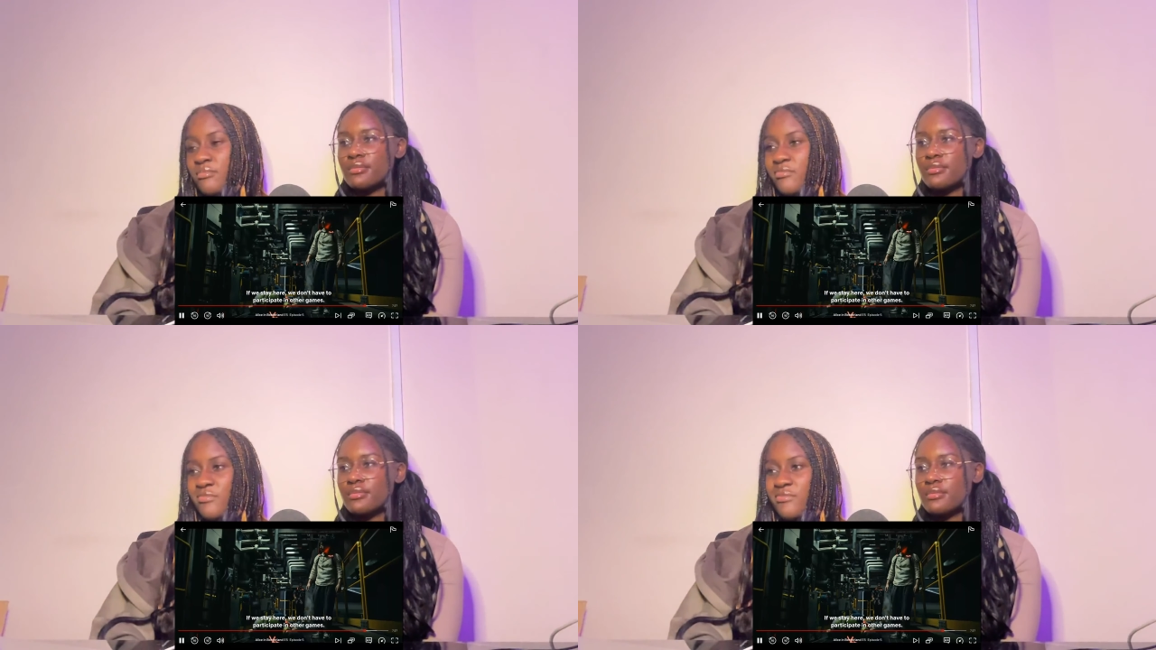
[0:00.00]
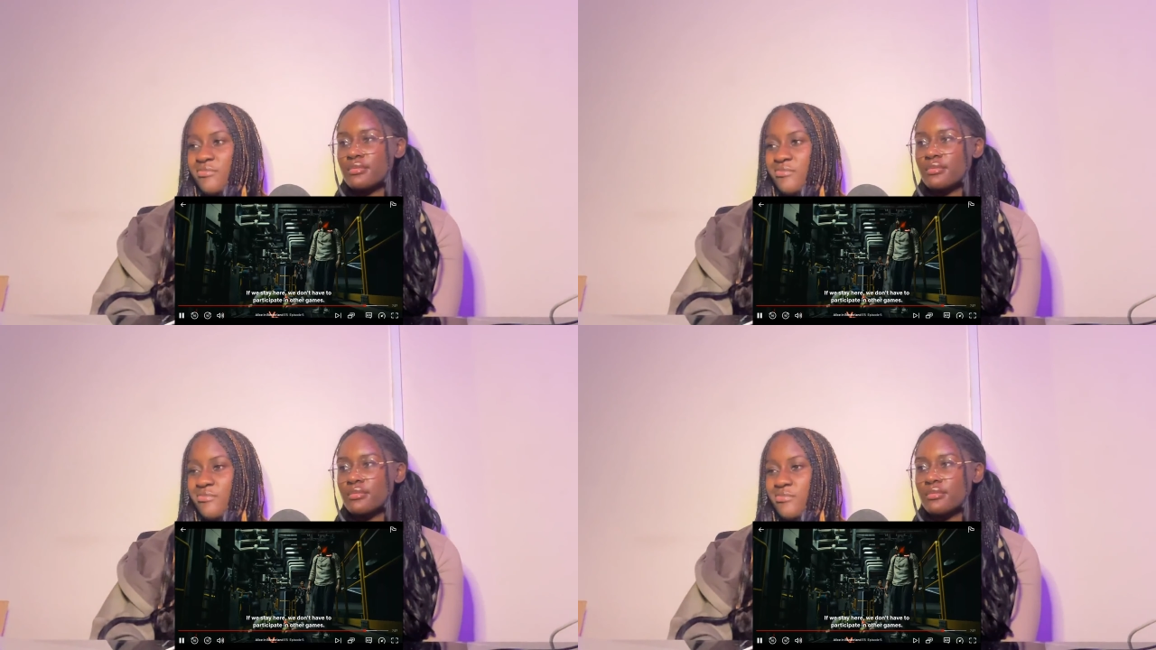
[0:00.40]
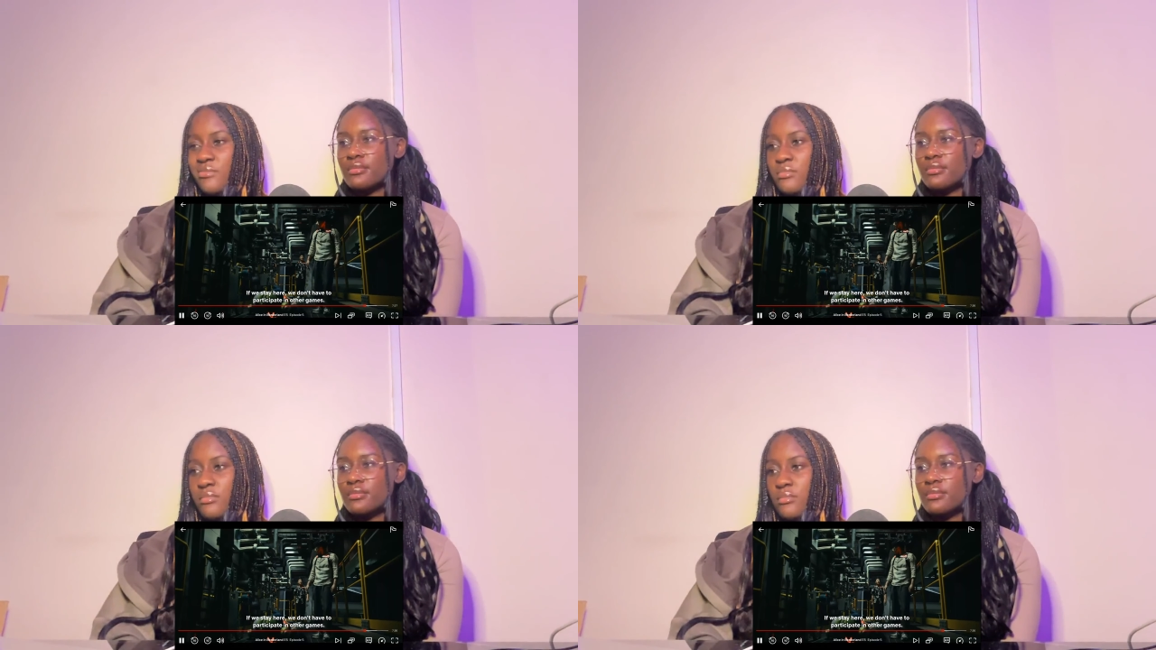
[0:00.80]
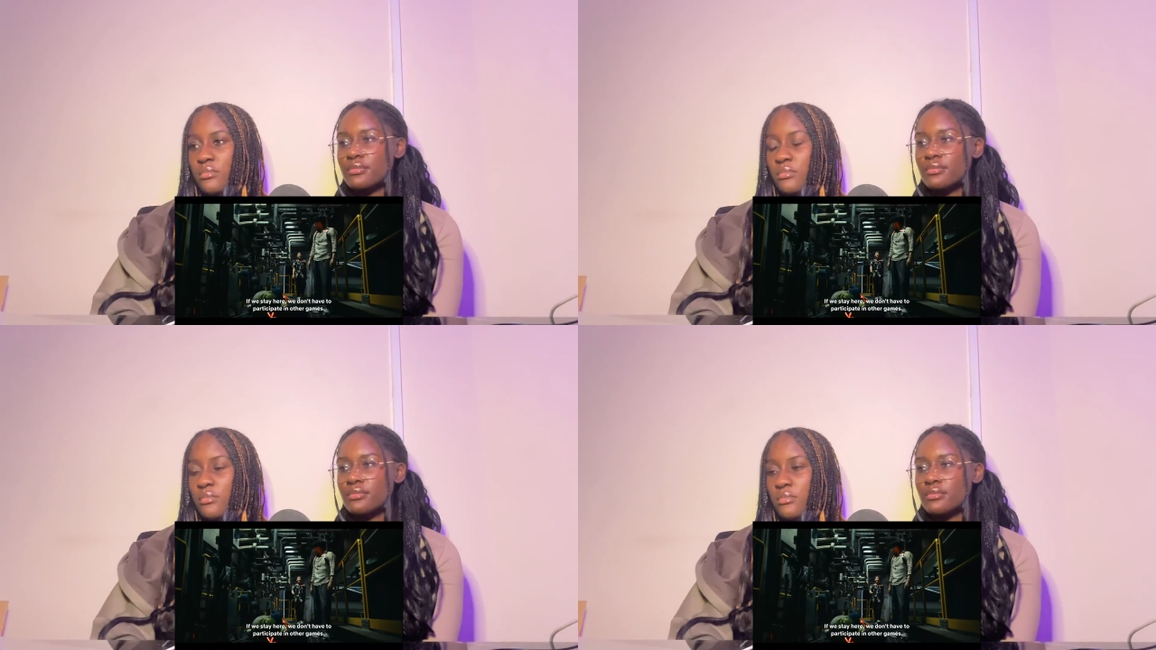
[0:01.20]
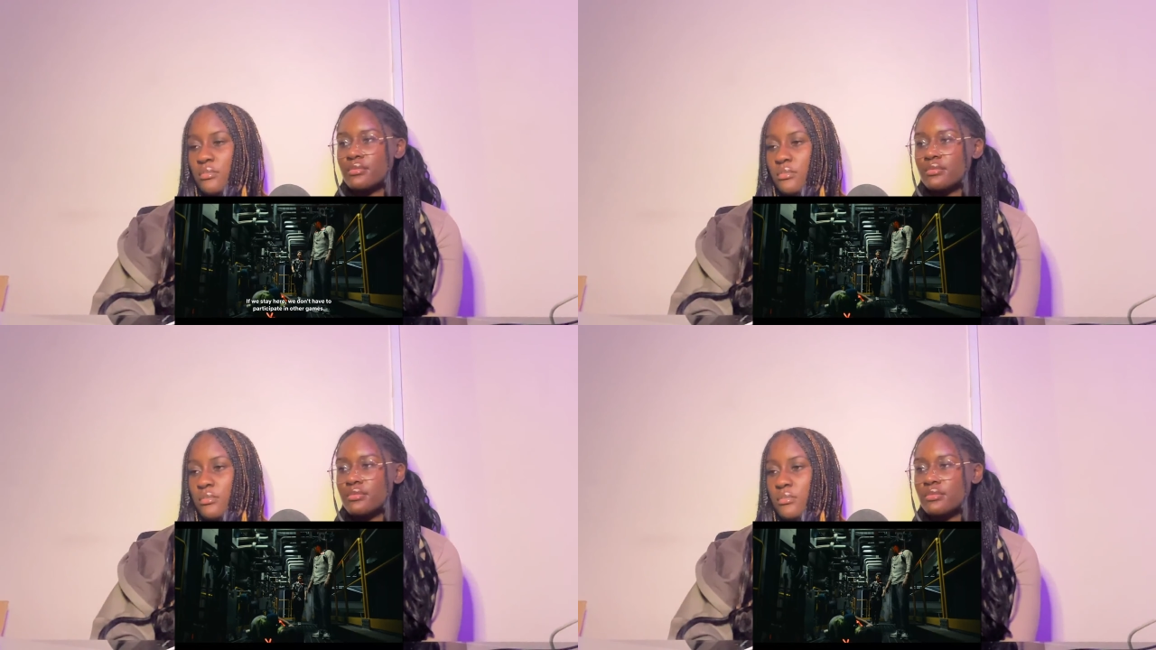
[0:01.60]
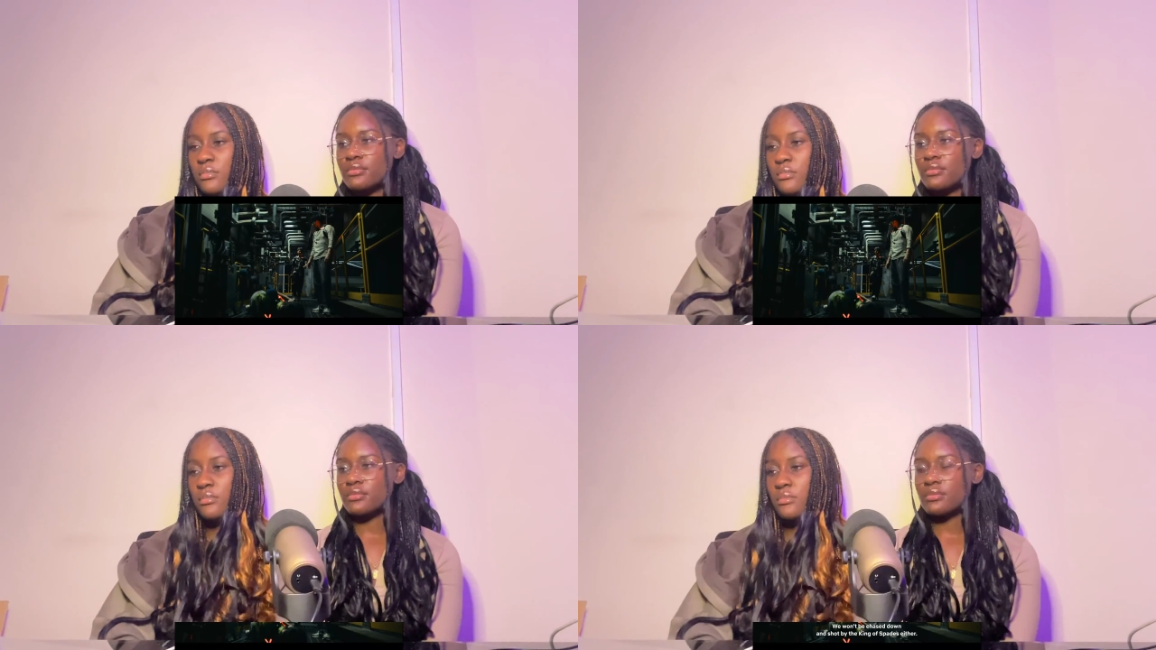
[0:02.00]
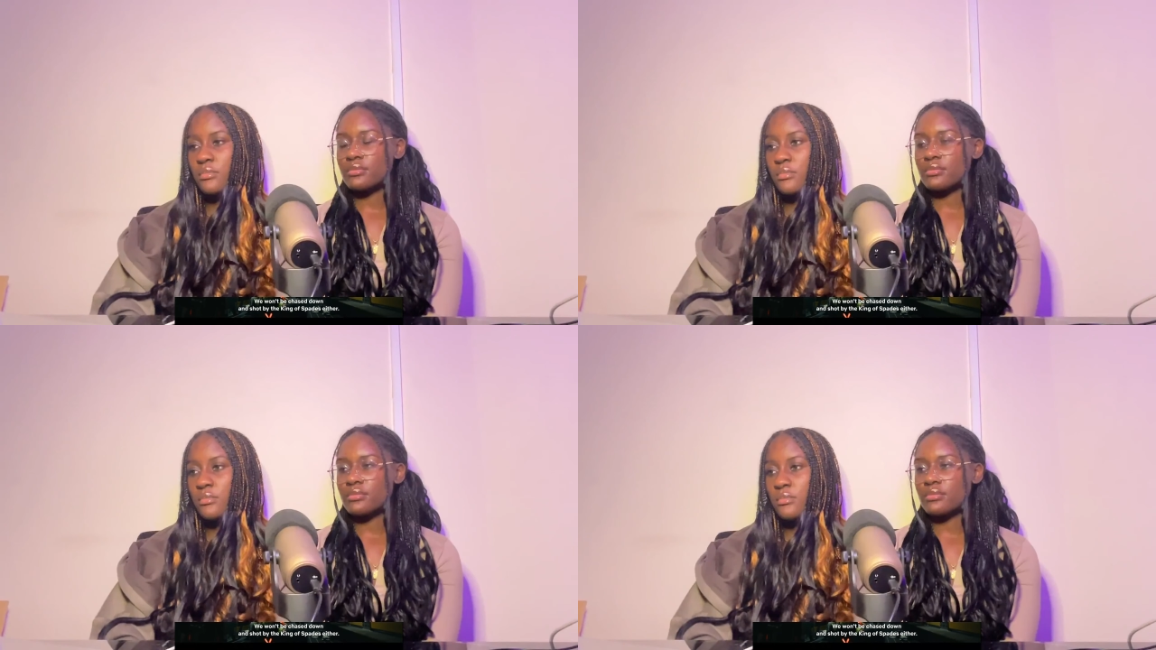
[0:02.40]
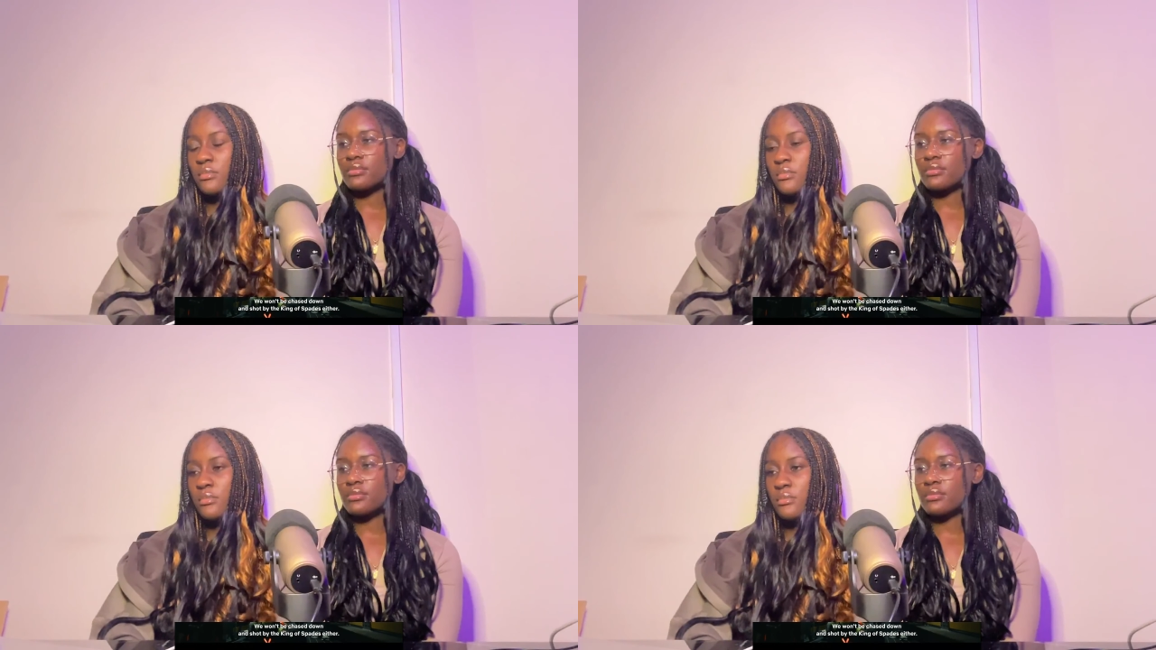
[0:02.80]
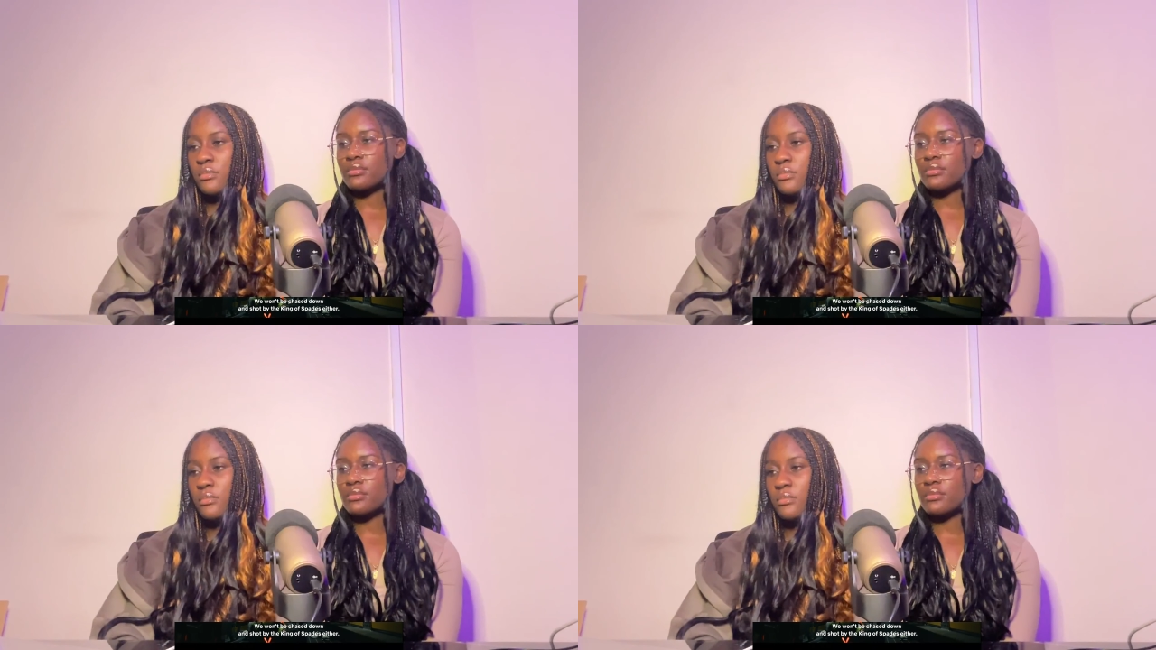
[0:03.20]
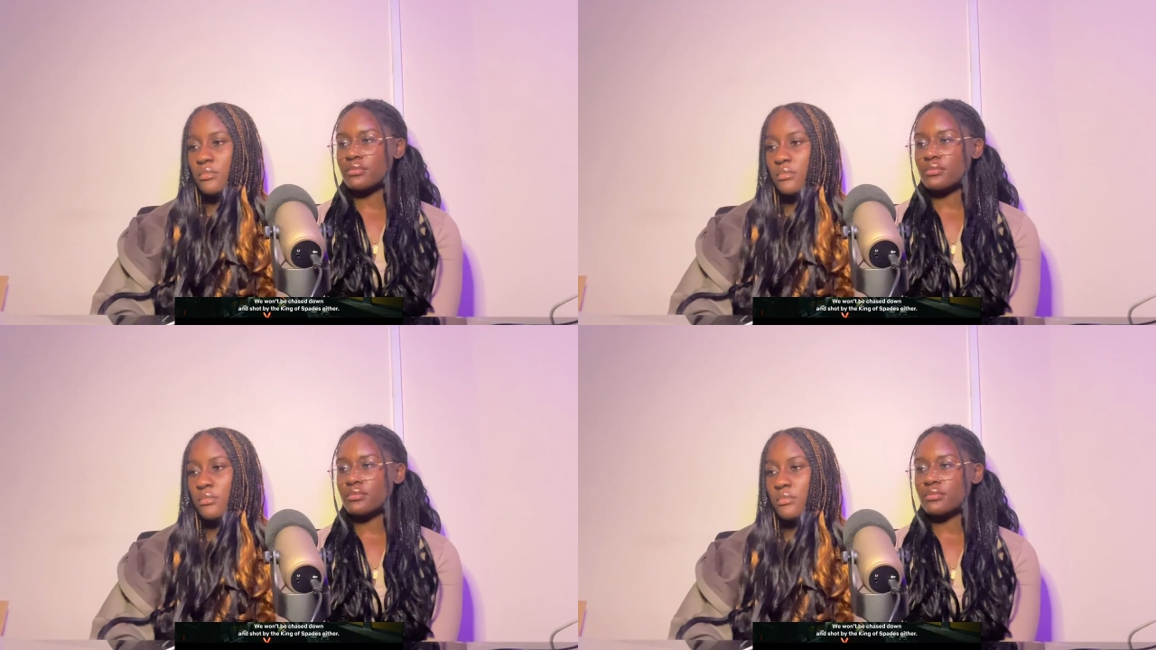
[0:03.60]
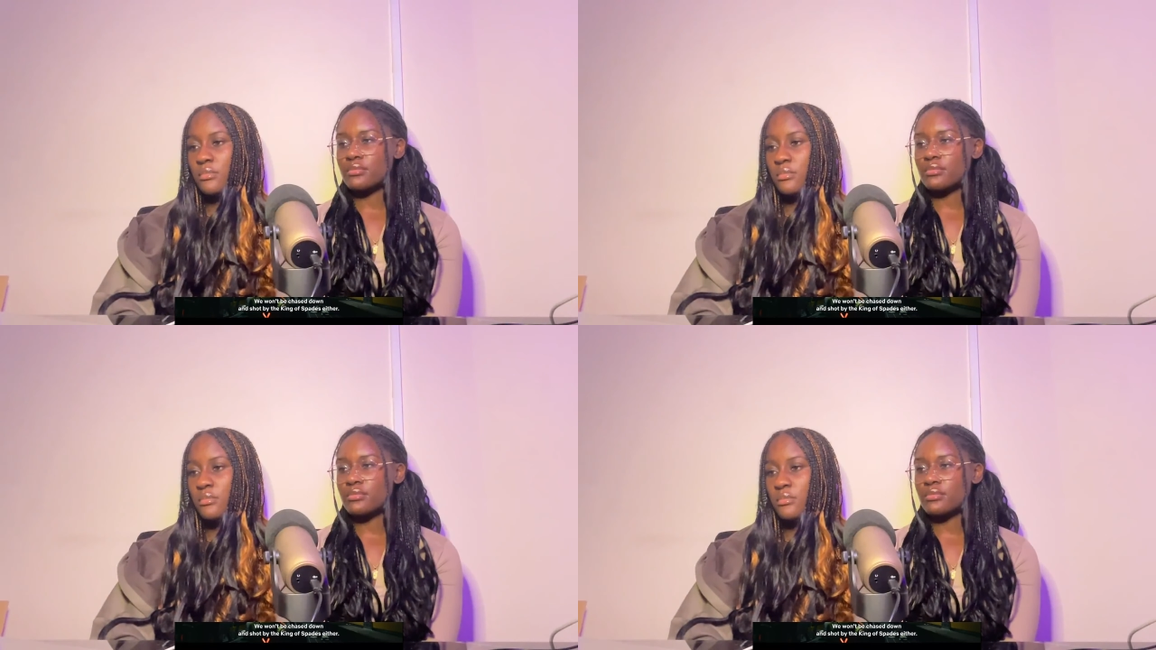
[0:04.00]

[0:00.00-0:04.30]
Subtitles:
(no one is talking)